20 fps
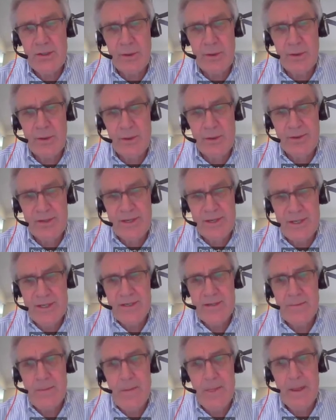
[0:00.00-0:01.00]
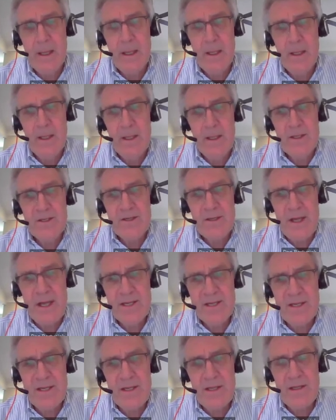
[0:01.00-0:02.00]
old system. So
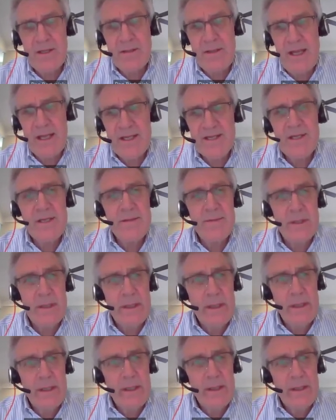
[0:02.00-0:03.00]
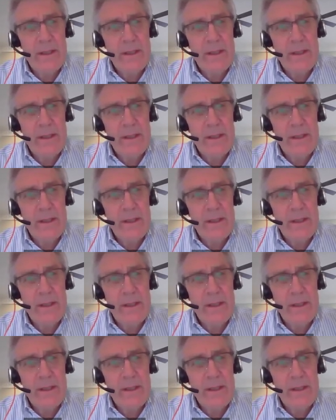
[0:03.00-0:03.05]
that's a that's a